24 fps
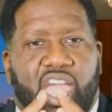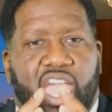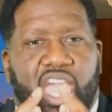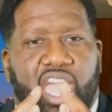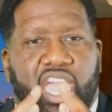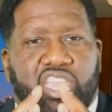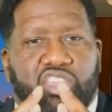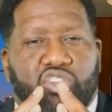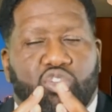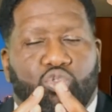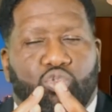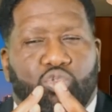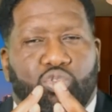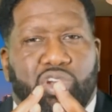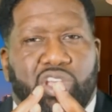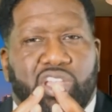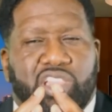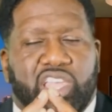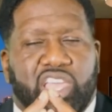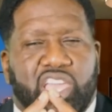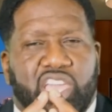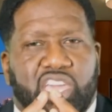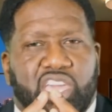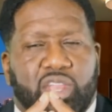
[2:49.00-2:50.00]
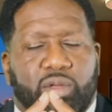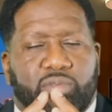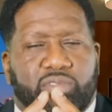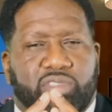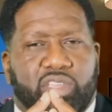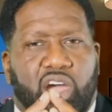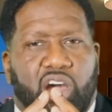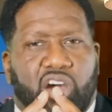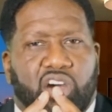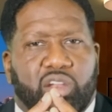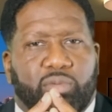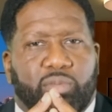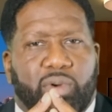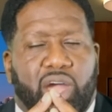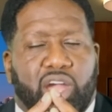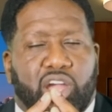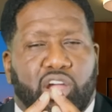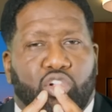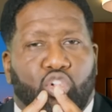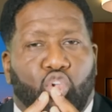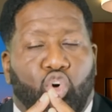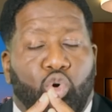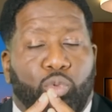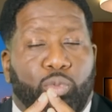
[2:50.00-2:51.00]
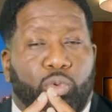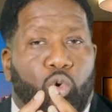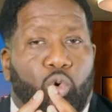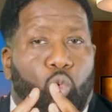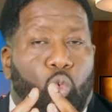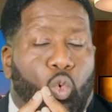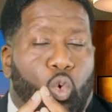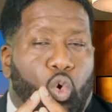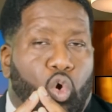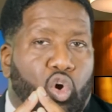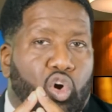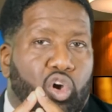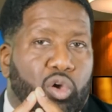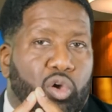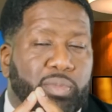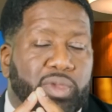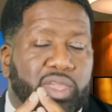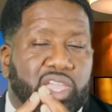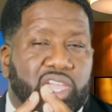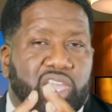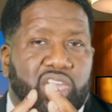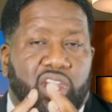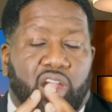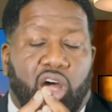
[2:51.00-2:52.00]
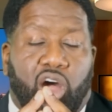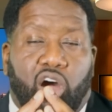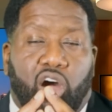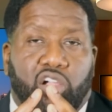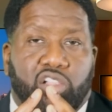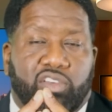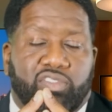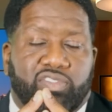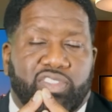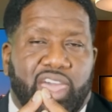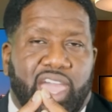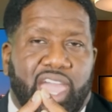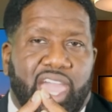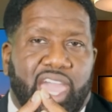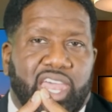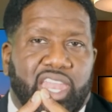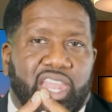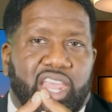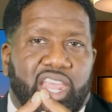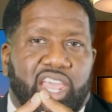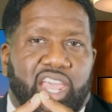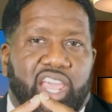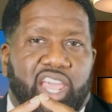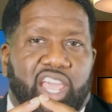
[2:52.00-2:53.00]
and you really hear them talking about global warming and all of that.